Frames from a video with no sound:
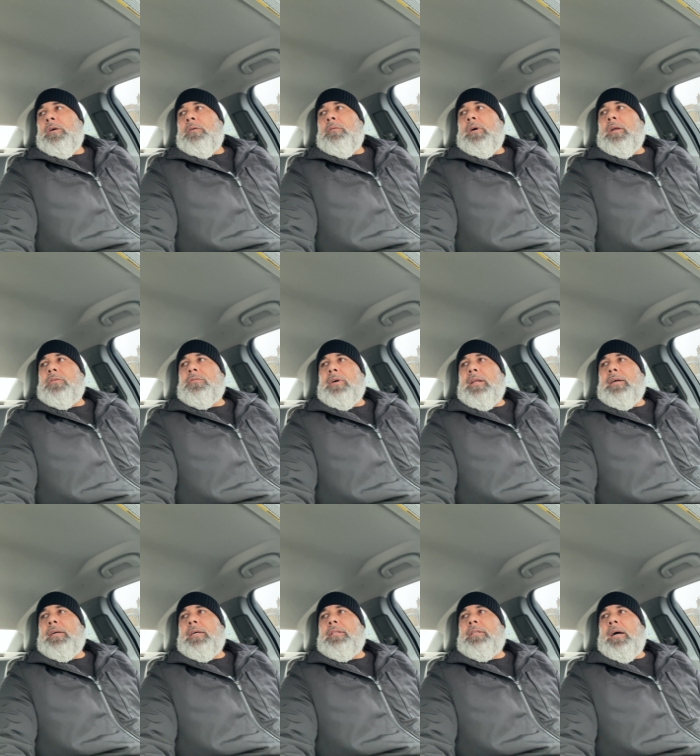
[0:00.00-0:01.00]
what i'm trying
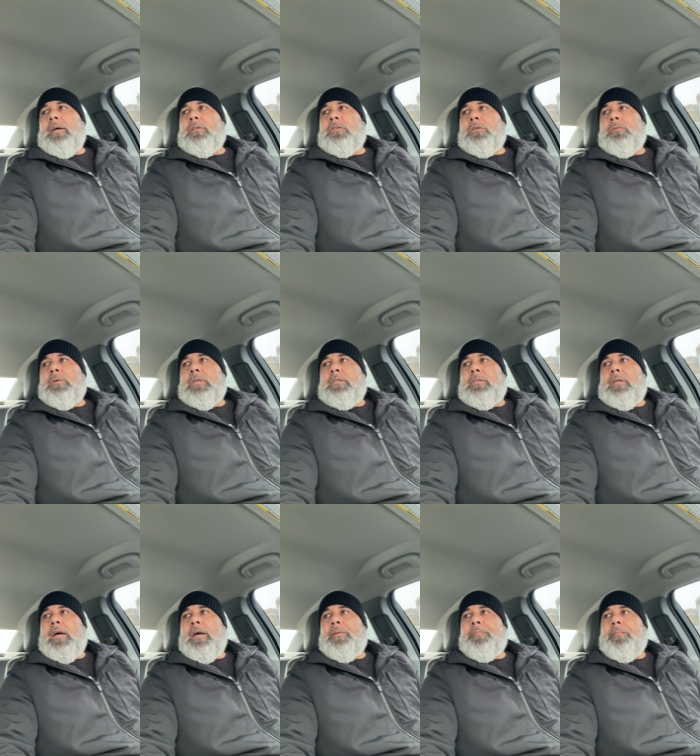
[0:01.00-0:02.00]
to get down to is
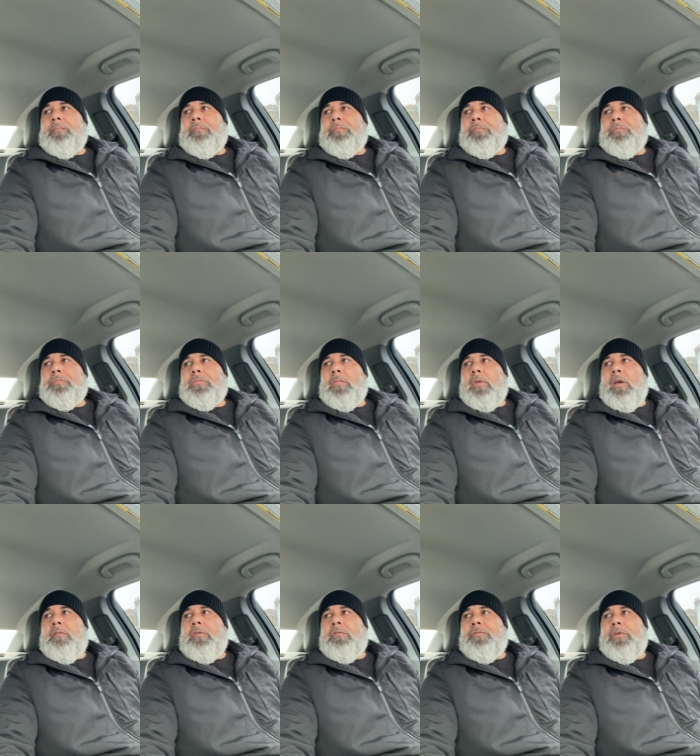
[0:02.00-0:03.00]
that
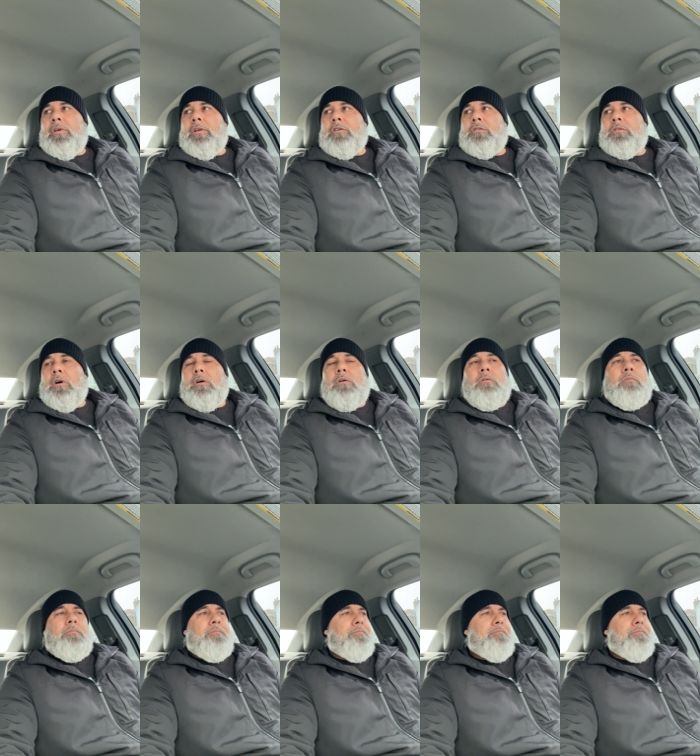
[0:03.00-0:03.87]
if you feel as though